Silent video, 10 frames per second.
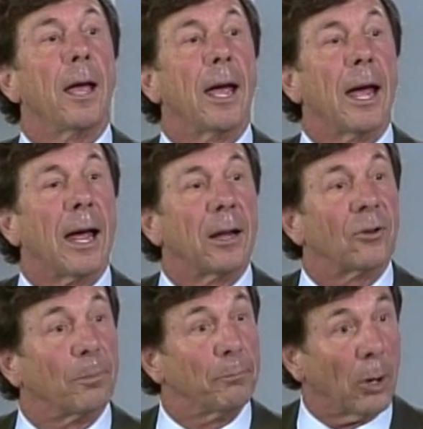and
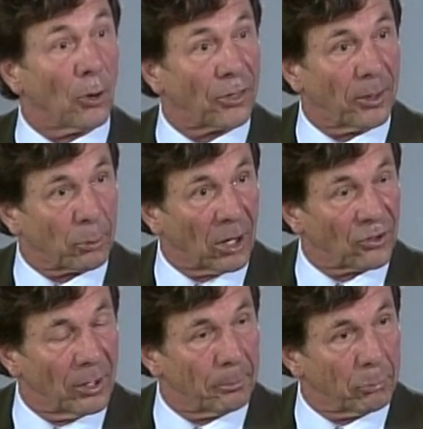both the
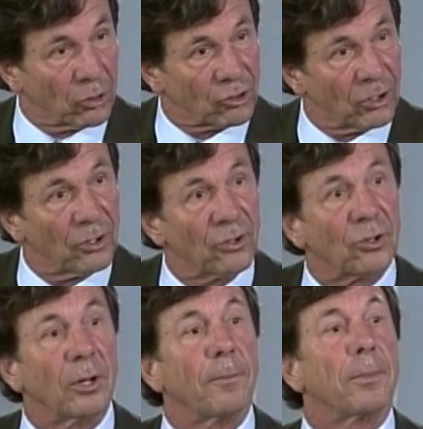President Bushes